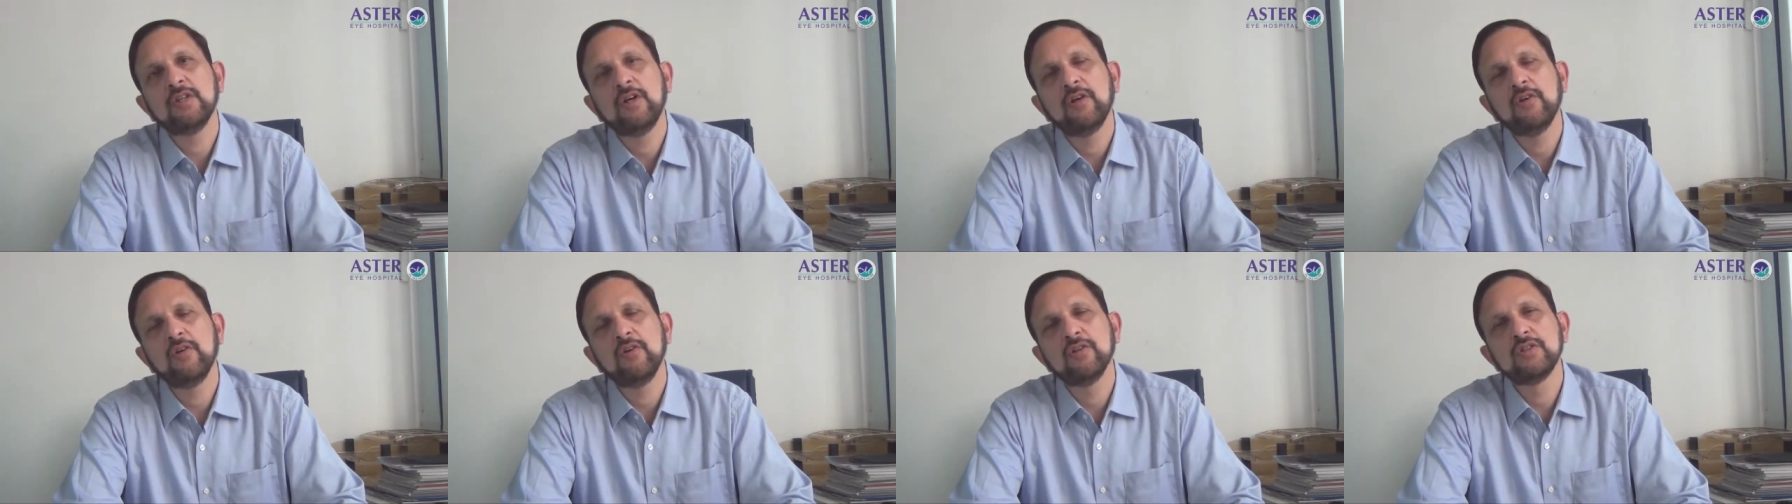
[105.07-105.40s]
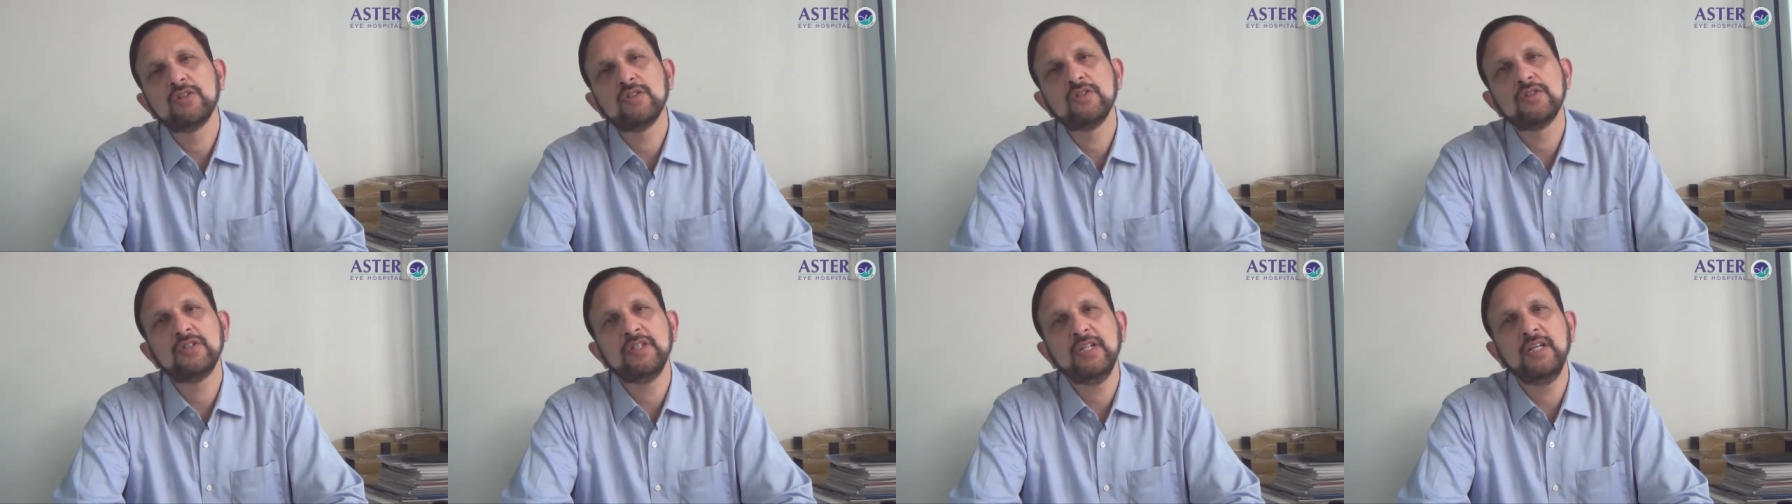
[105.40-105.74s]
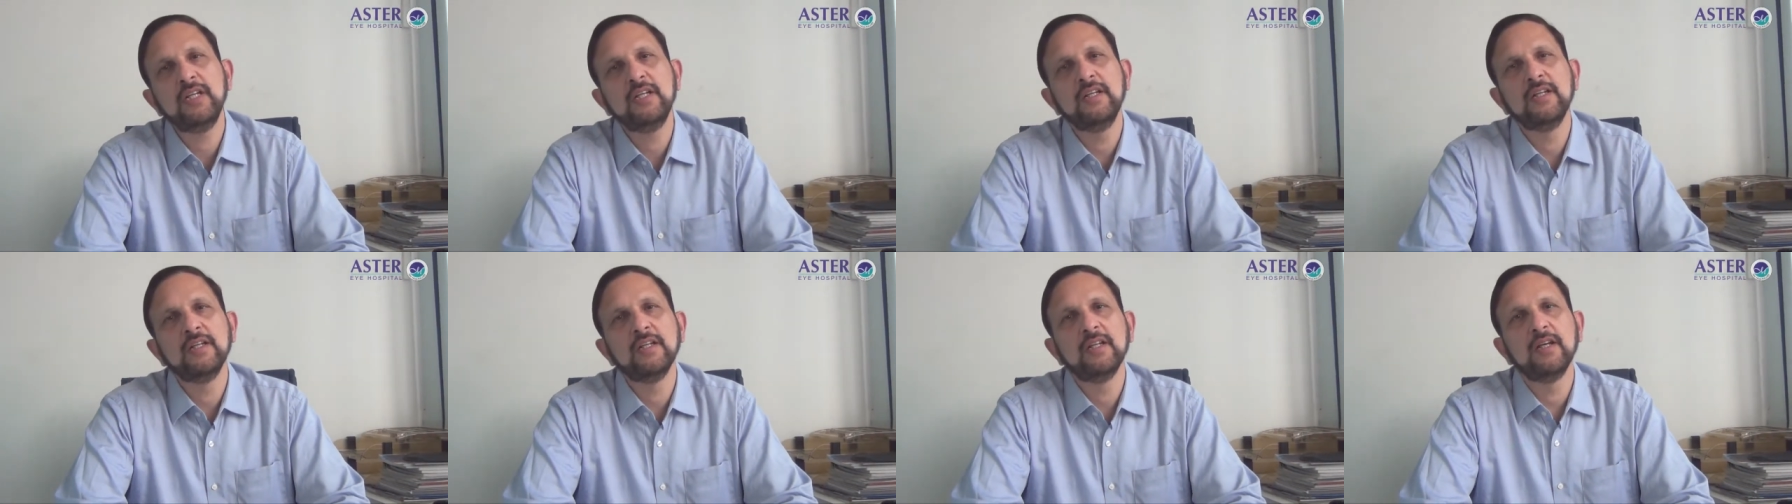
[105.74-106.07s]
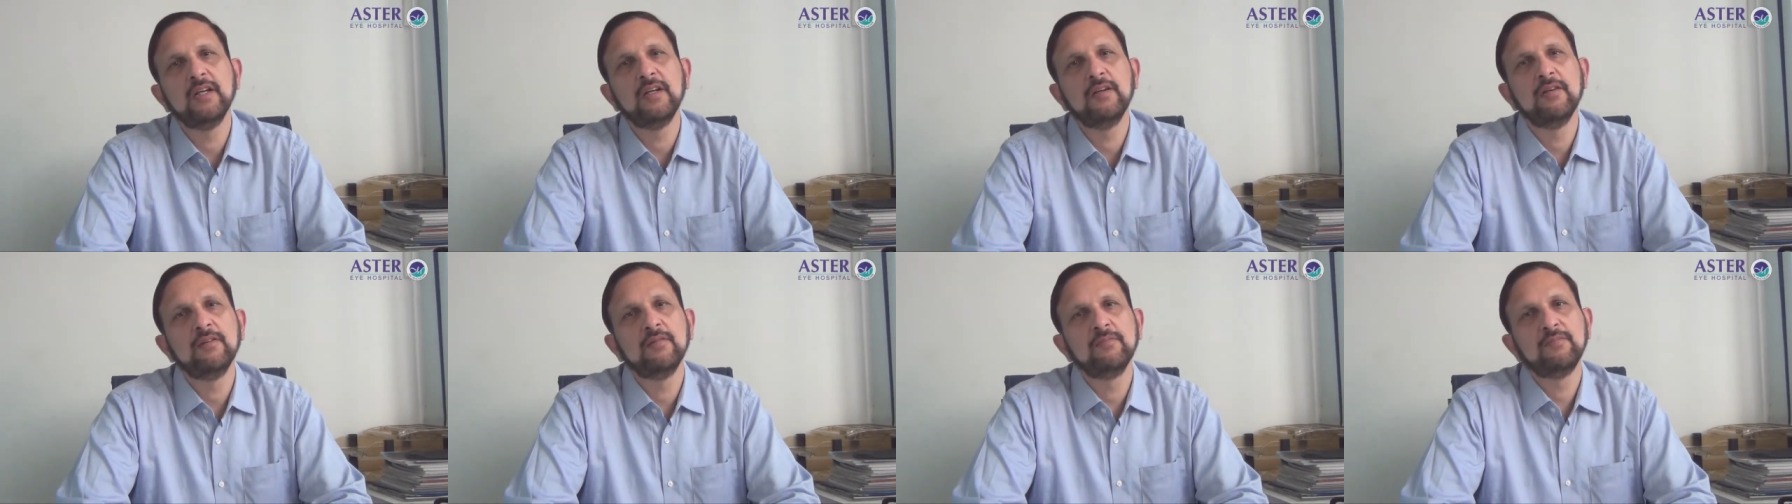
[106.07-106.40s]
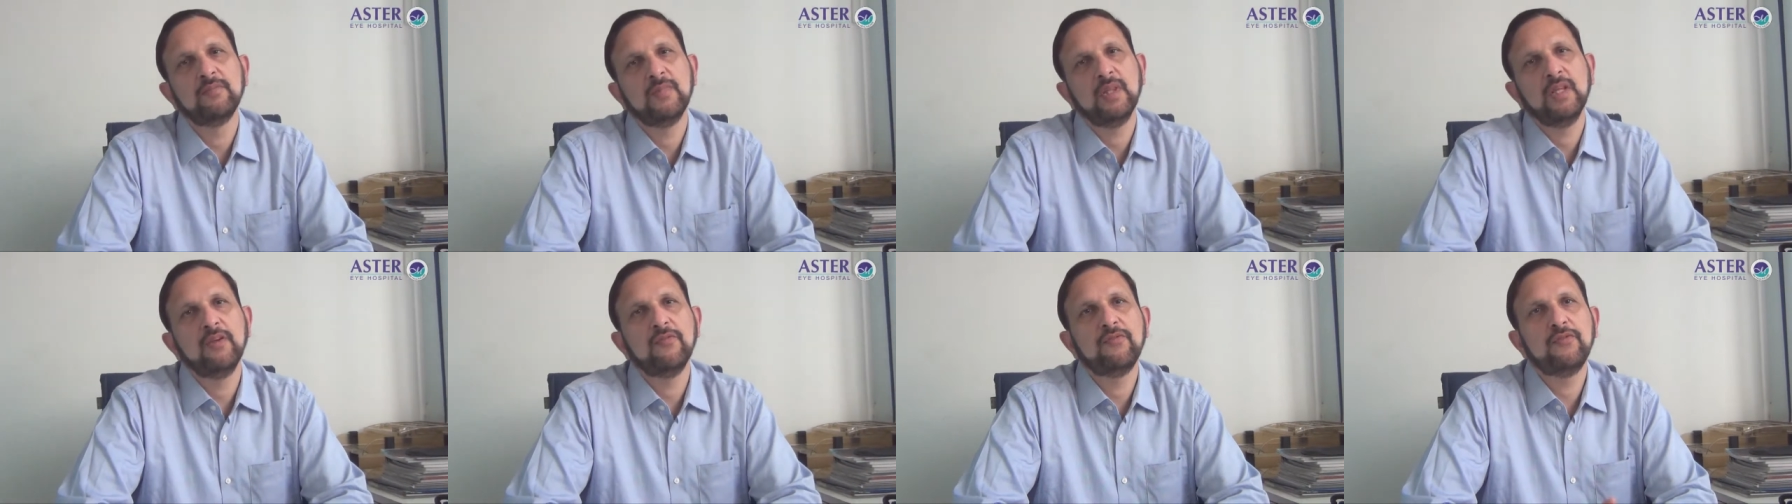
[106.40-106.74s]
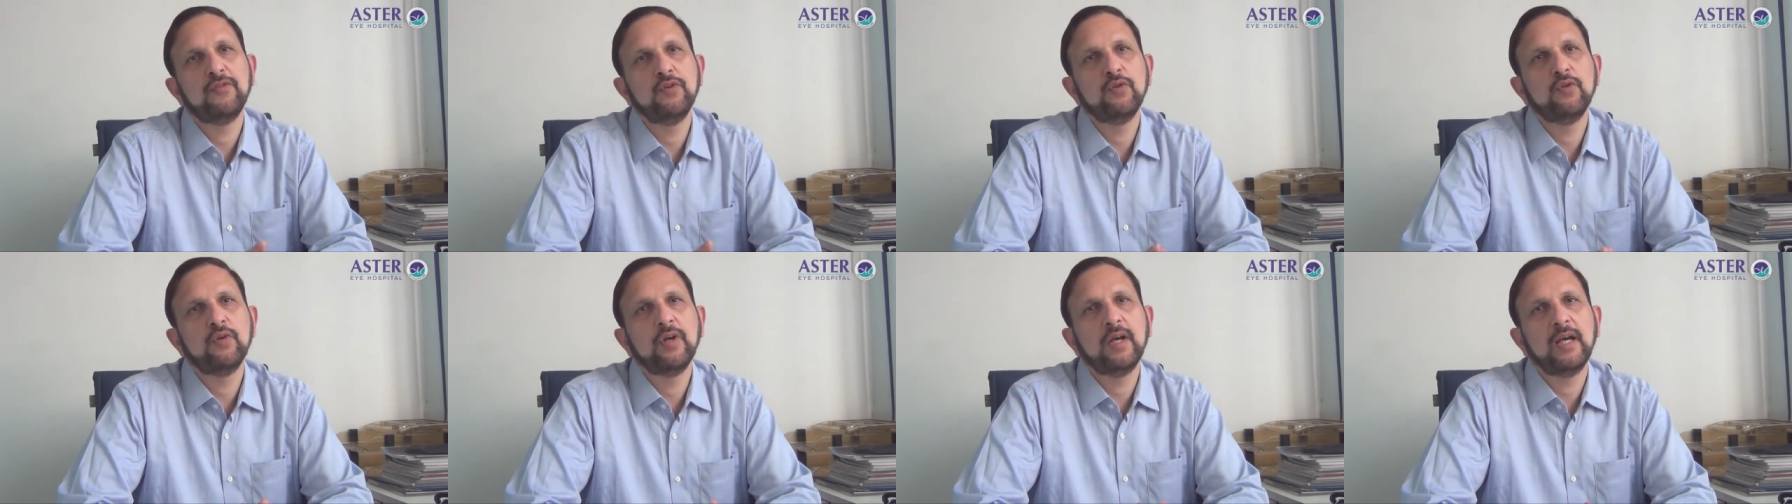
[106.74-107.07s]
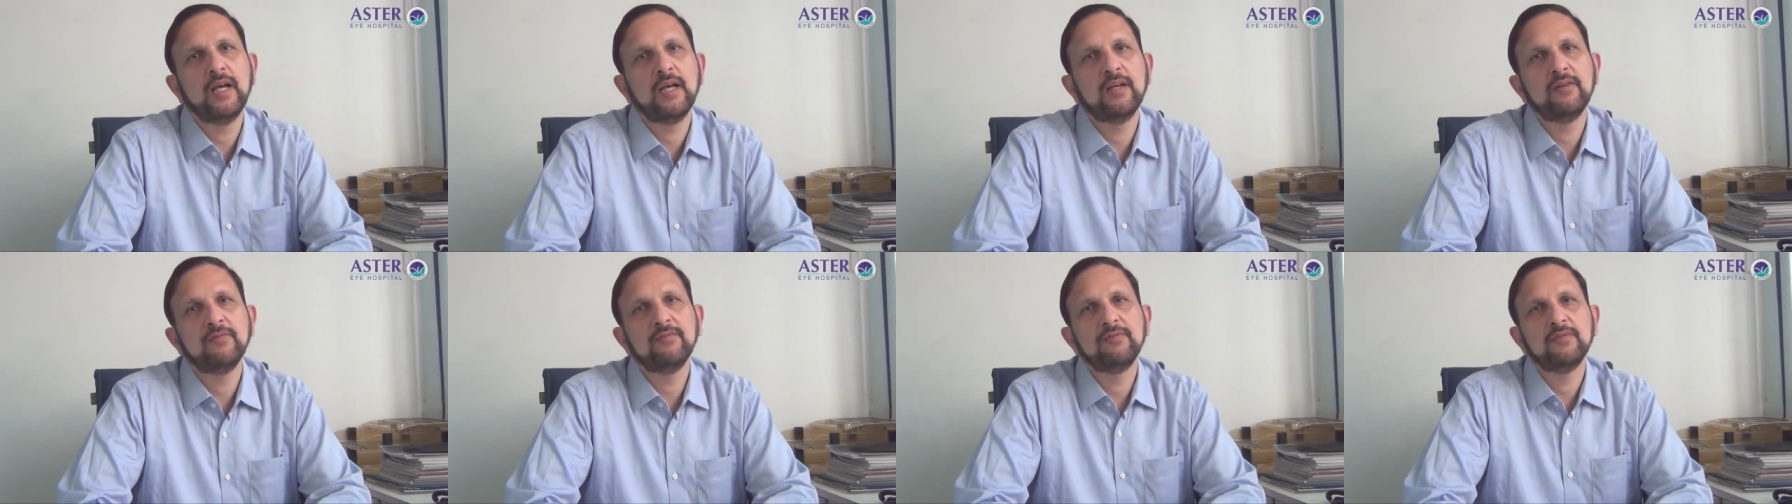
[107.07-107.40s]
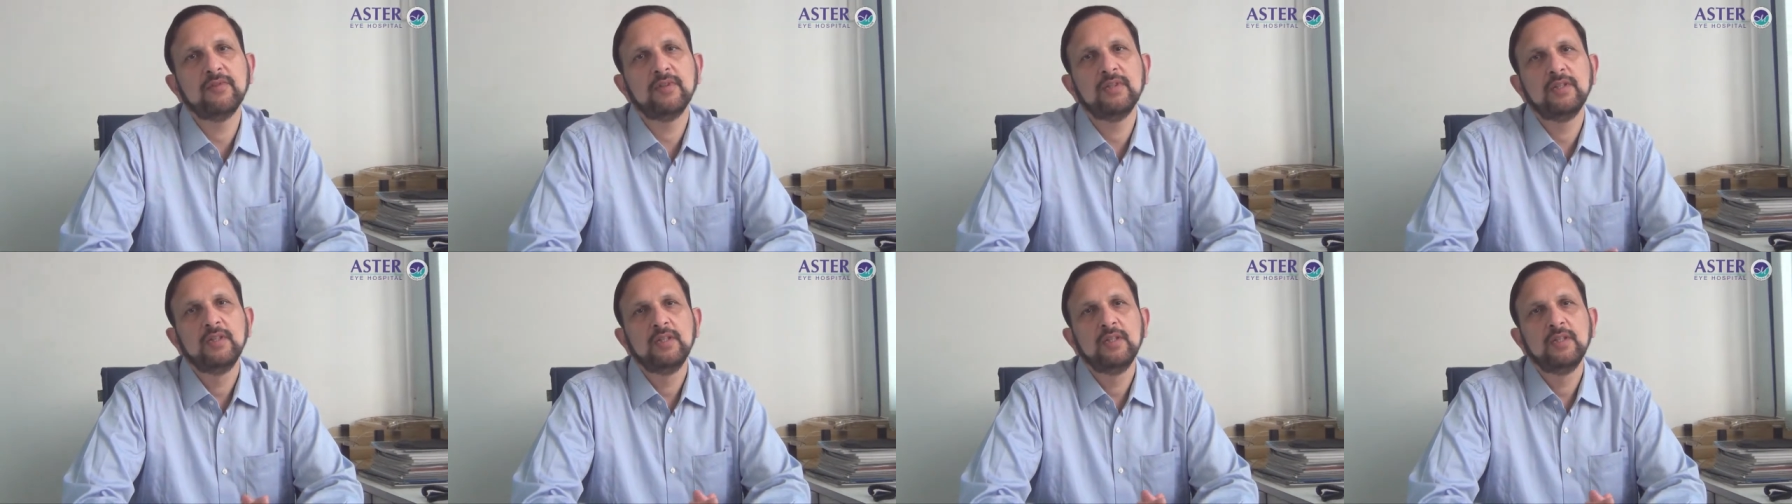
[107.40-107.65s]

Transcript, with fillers: are also seen uh, if you have